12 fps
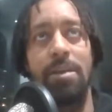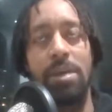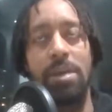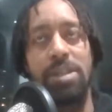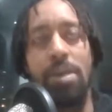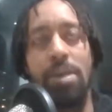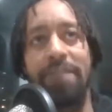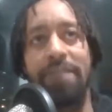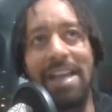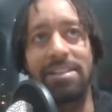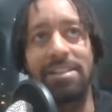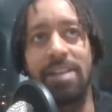So if
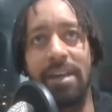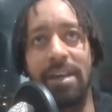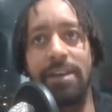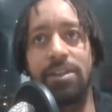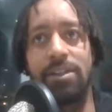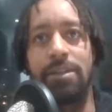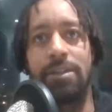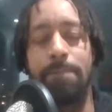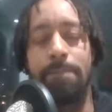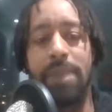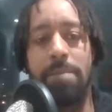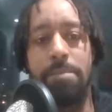that's the case,
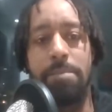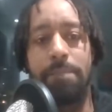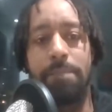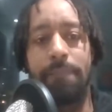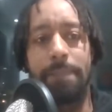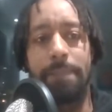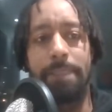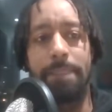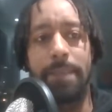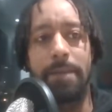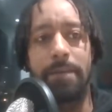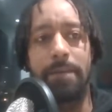then
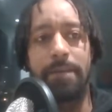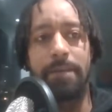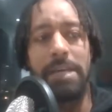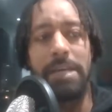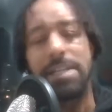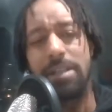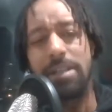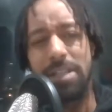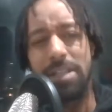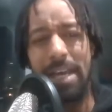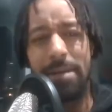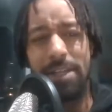isn't
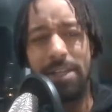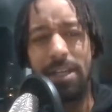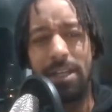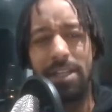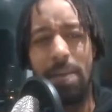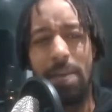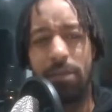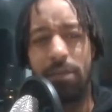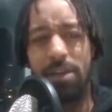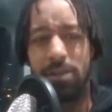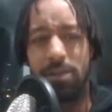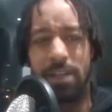it the same with
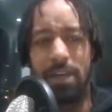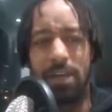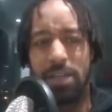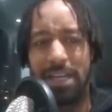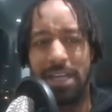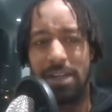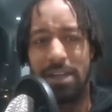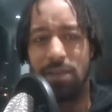Doherty? Because he doesn't